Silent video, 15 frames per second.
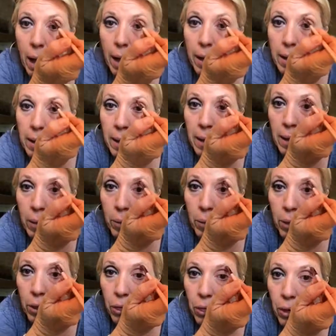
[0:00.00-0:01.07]
I did it
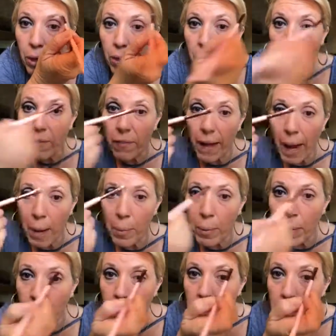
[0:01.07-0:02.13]
with the flat
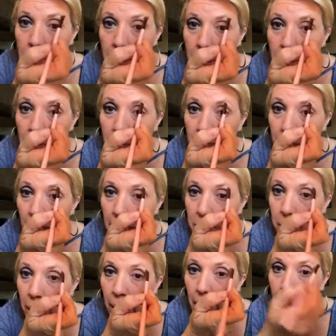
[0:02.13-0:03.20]
brush to
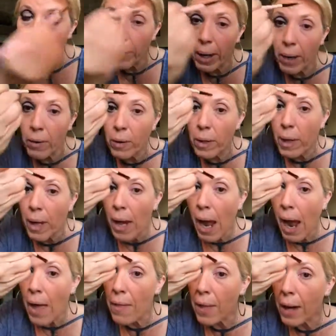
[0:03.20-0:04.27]
define my eyebrow,
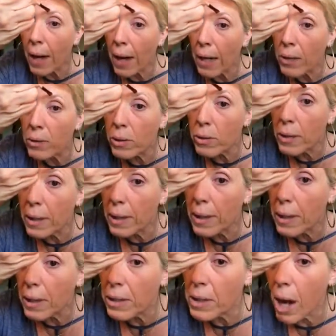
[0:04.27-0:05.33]
and then I also
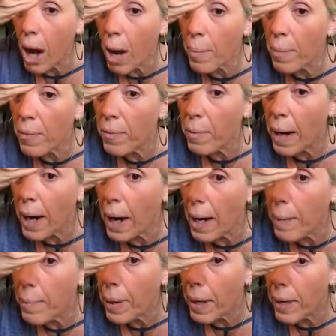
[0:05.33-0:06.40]
did the top of
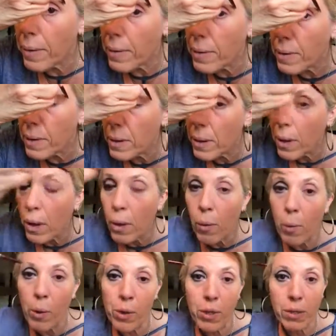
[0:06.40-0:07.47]
my eyebrow
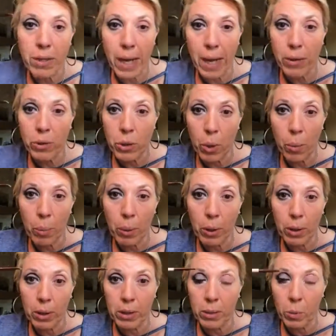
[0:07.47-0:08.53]
with the sandstone
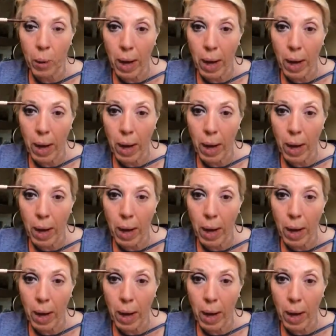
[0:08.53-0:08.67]
pearl as